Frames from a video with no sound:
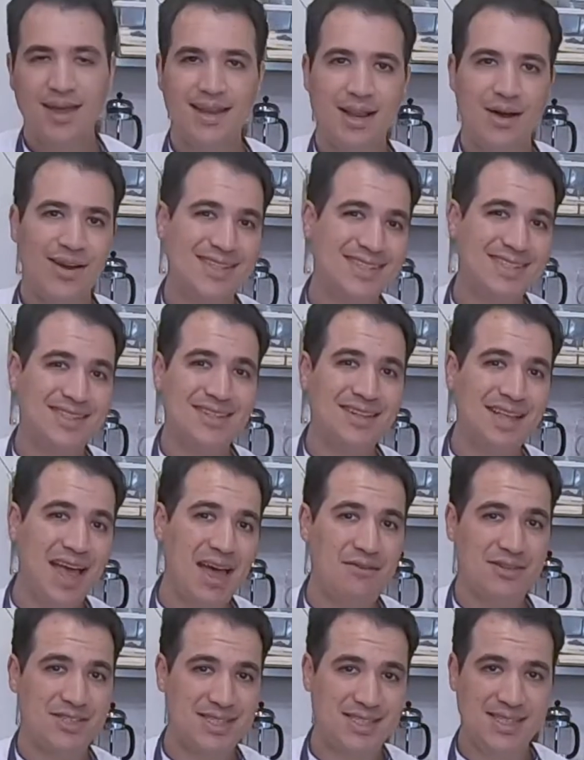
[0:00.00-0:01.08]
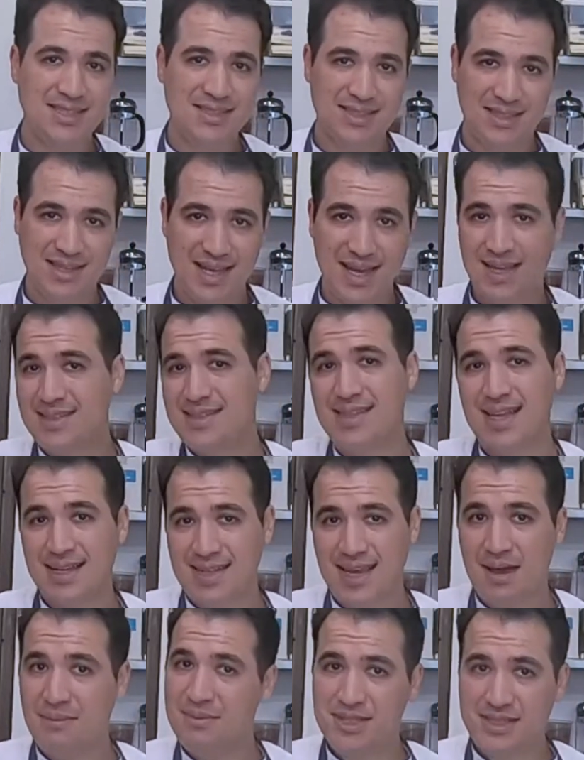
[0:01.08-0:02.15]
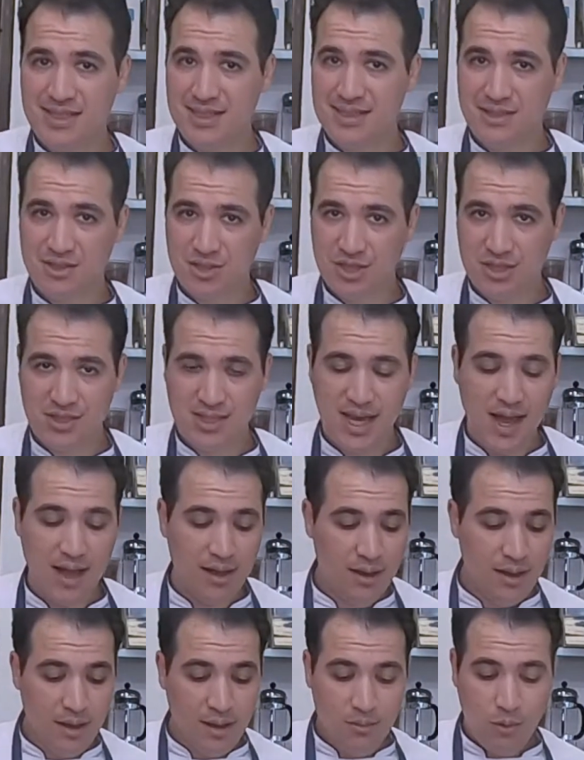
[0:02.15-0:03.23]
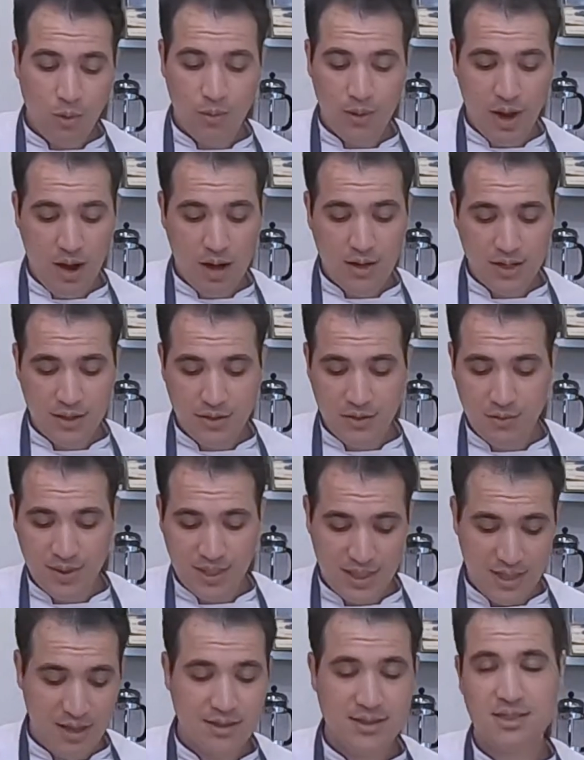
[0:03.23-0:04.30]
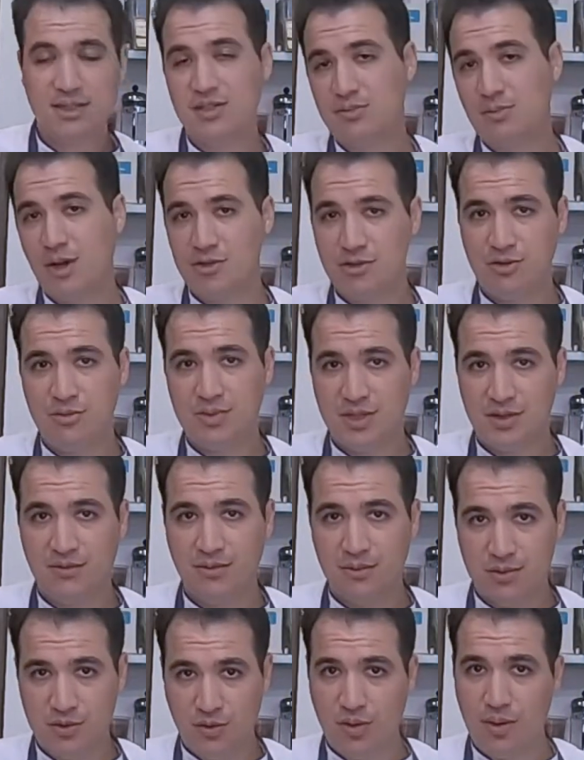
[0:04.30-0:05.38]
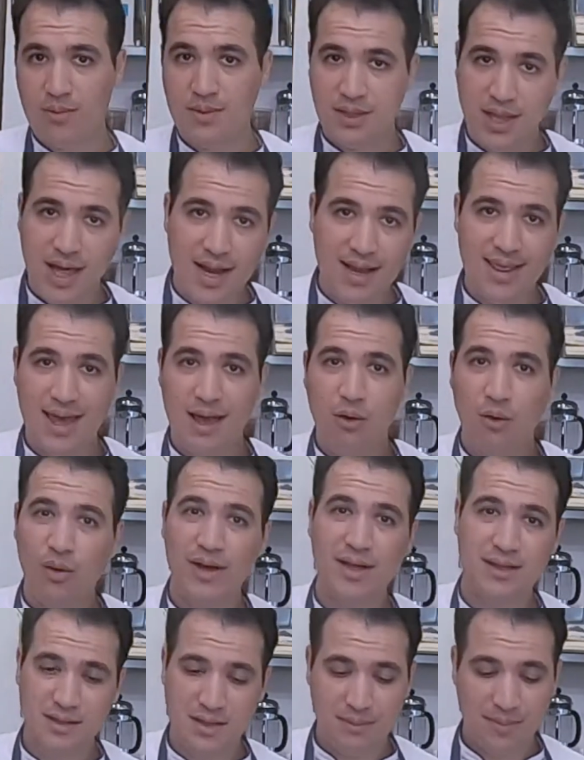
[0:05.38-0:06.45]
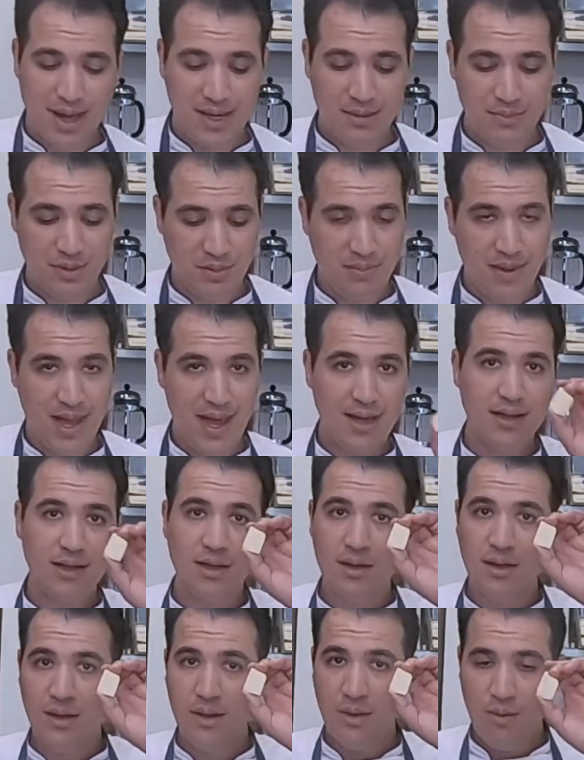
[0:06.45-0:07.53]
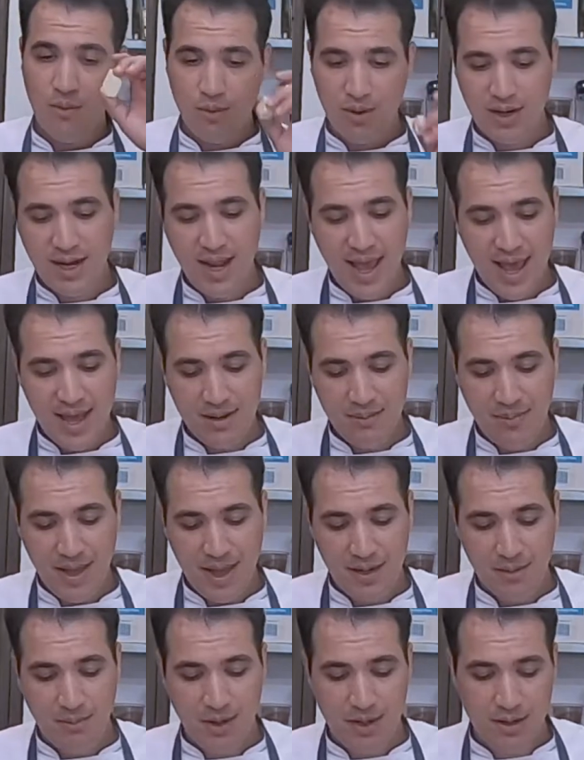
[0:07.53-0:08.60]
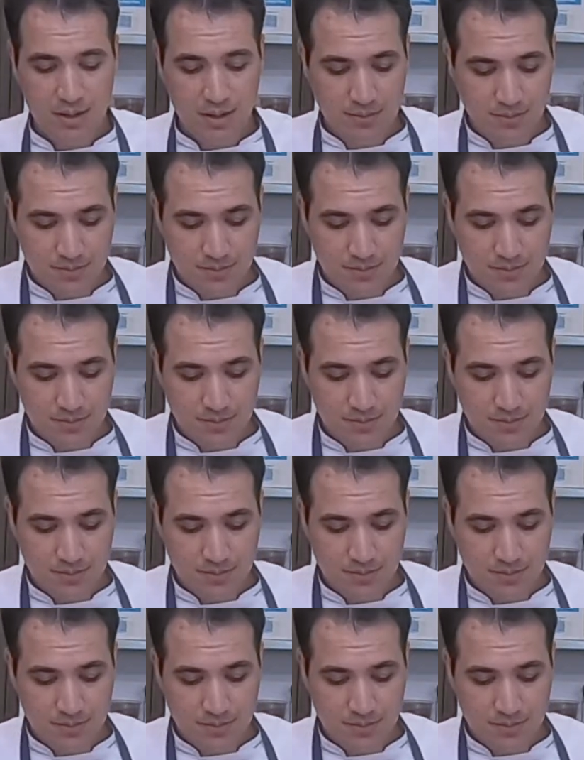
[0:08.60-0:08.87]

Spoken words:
Now I still haven't seasoned yet. It's not time to season just yet. What we are going to do, because these mushrooms have absorbed a lot of that oil at the bottom of the pan, we're going to add a pat of butter.